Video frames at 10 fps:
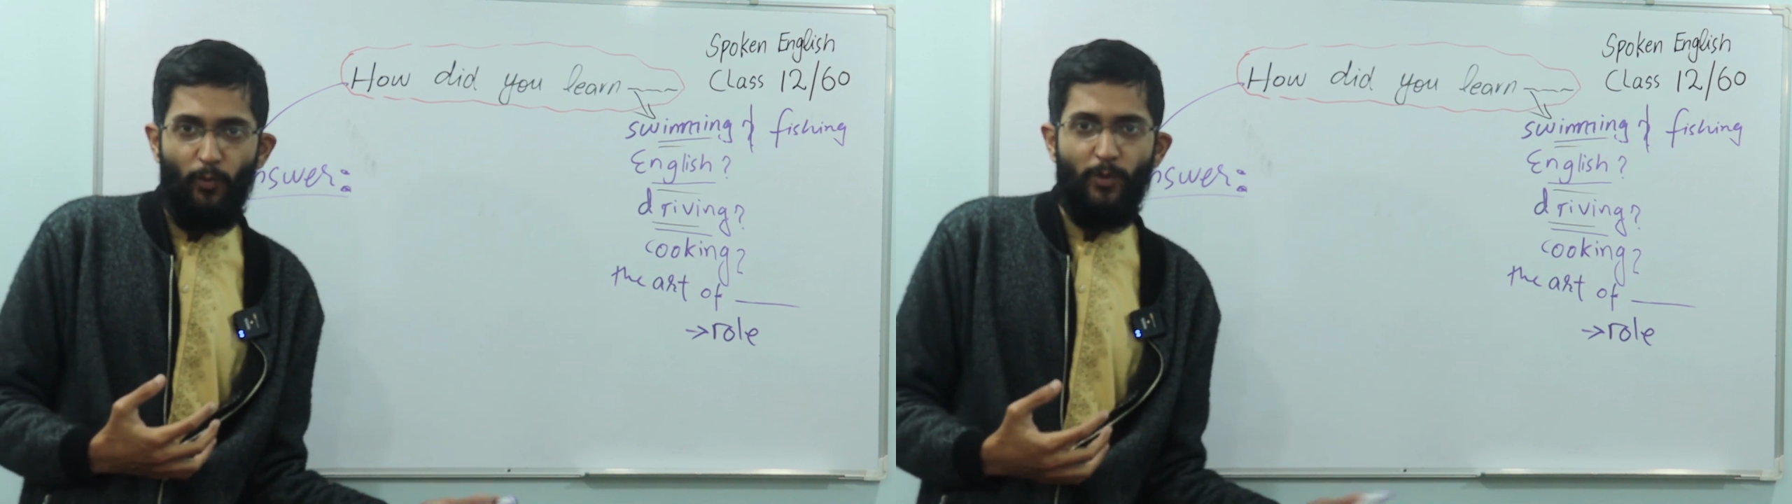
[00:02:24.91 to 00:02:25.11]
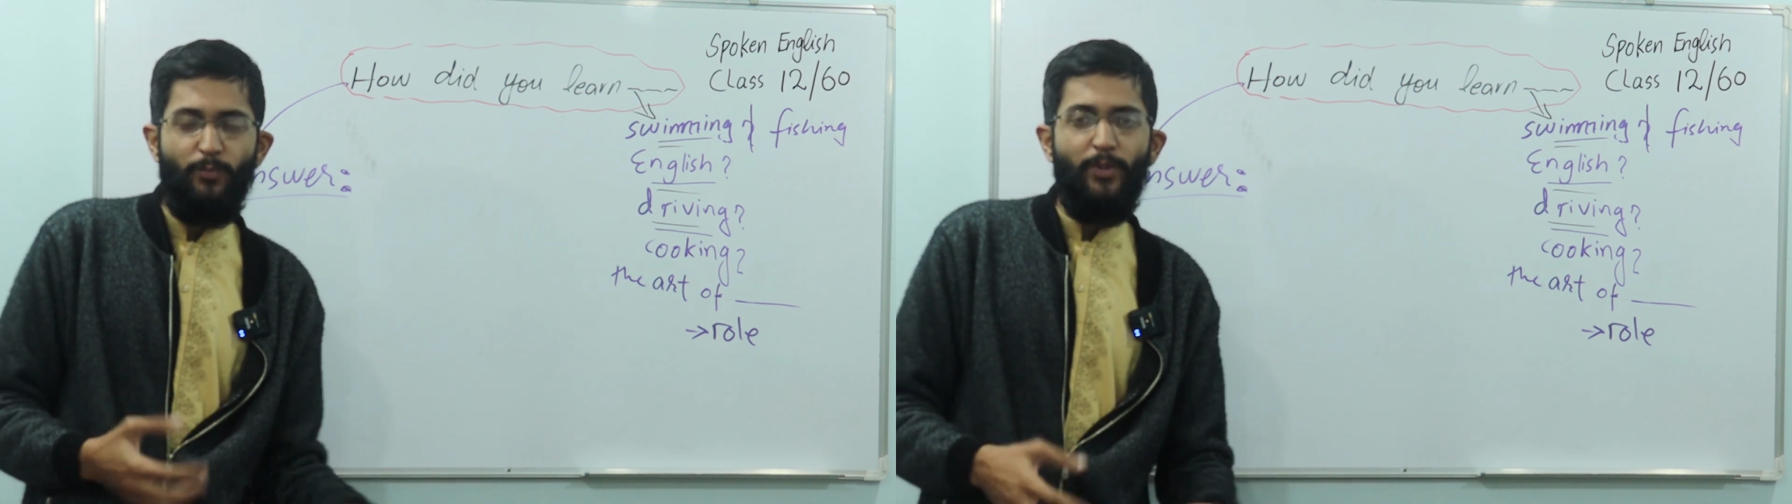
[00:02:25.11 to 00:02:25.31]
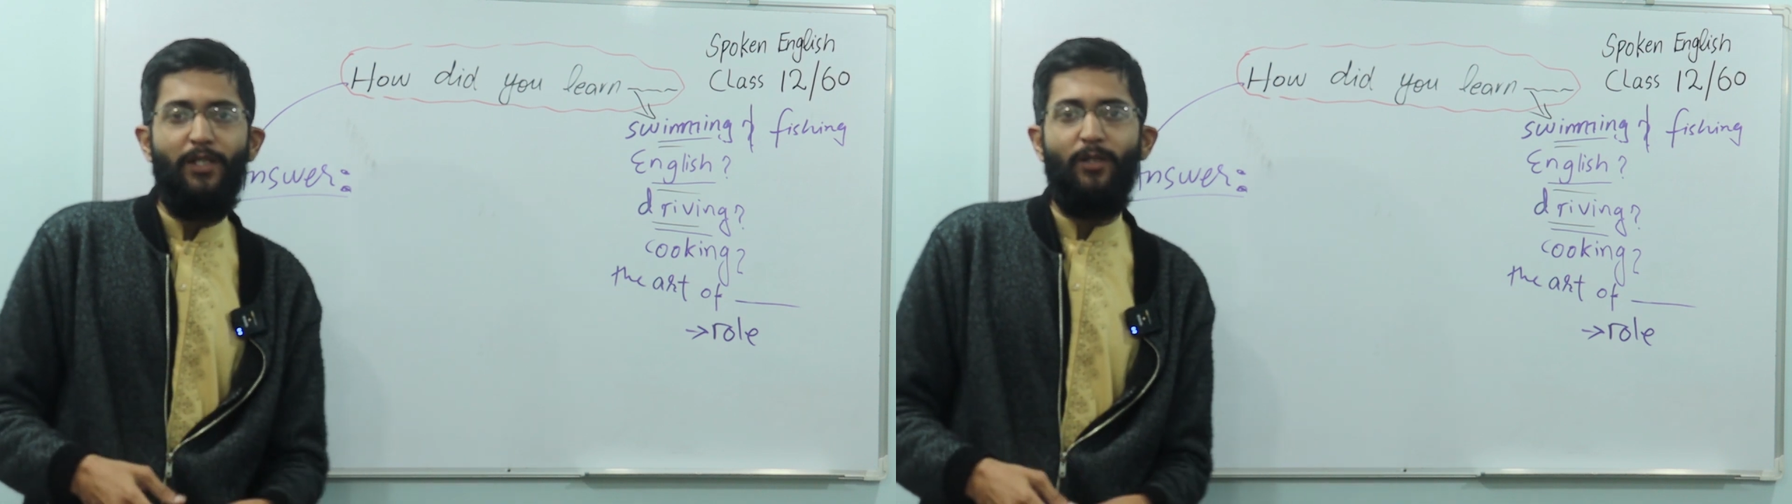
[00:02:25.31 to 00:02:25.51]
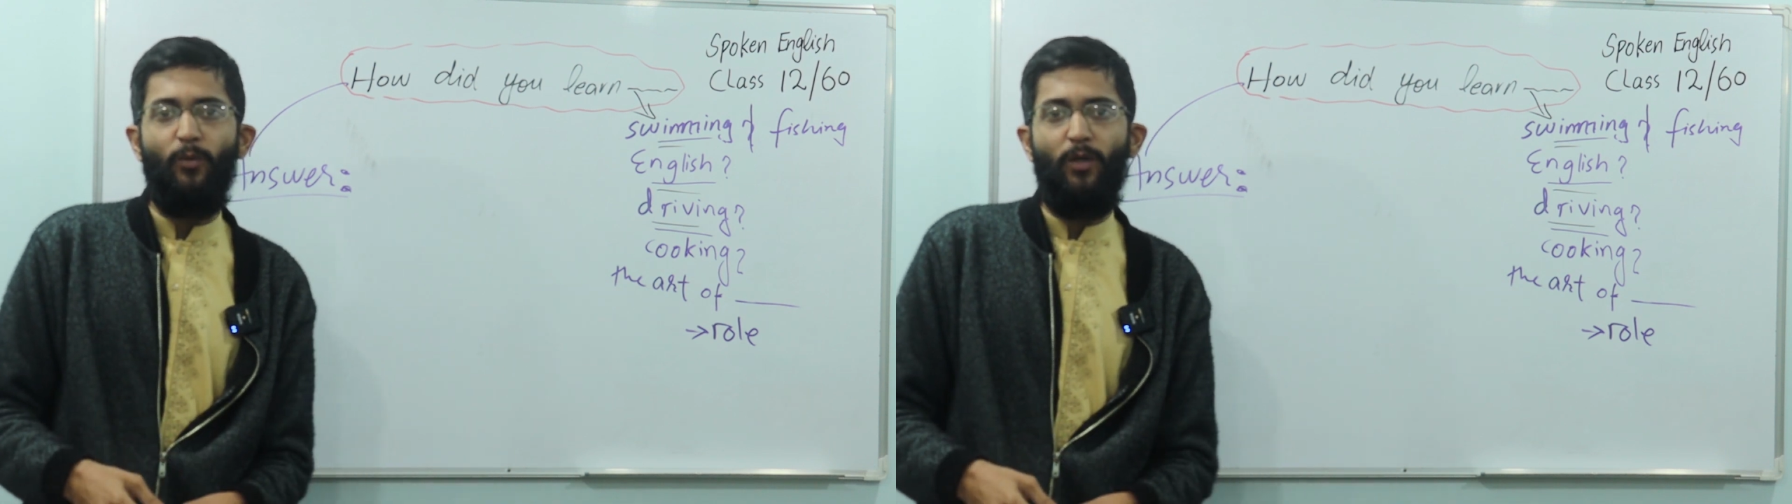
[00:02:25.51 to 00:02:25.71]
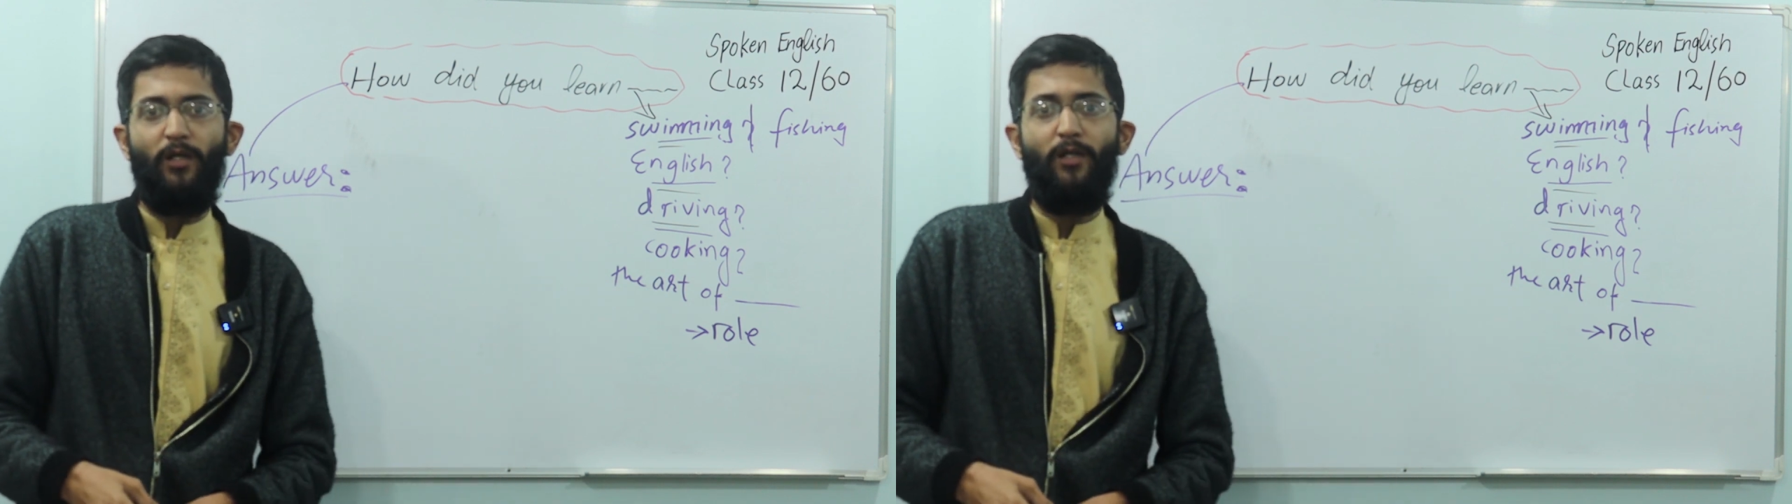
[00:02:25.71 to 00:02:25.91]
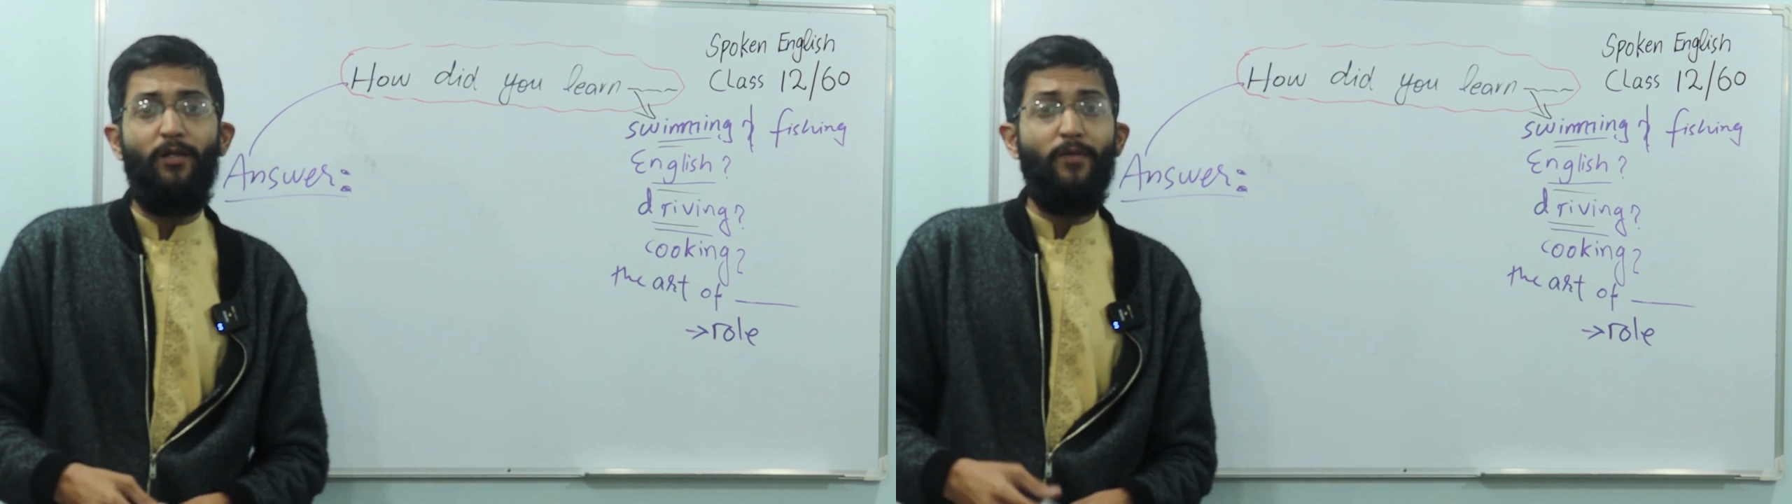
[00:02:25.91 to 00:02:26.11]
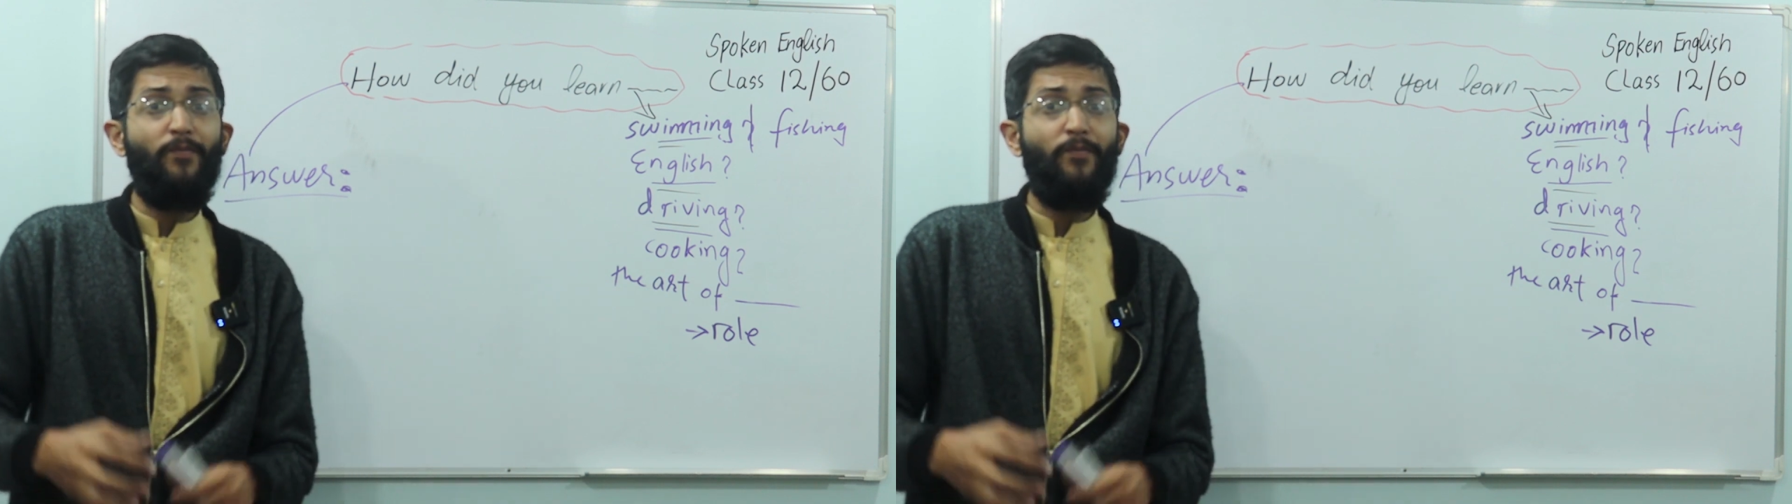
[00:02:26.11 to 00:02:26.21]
would be in the water,